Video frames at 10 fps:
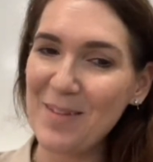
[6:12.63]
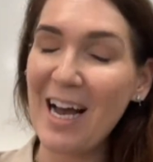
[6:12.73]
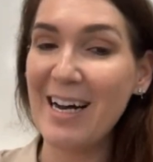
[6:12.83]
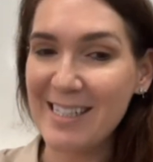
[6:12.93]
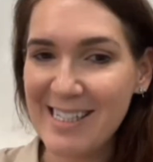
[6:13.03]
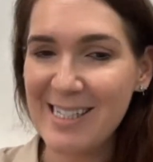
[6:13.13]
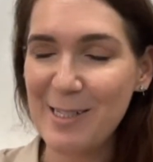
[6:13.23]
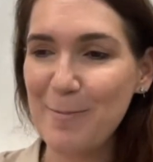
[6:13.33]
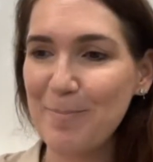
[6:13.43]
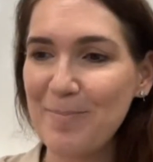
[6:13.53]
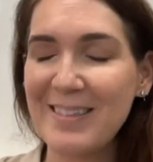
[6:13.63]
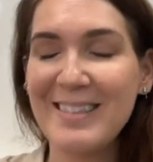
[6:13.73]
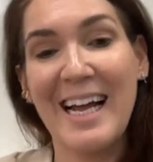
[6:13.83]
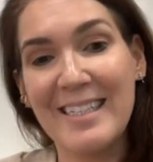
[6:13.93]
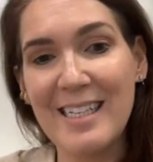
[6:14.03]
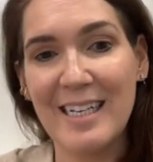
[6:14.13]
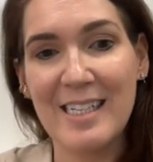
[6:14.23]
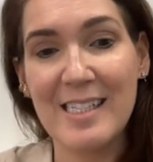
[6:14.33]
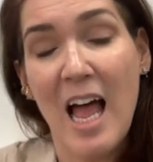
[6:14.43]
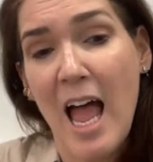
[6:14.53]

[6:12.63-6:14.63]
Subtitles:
us dentists,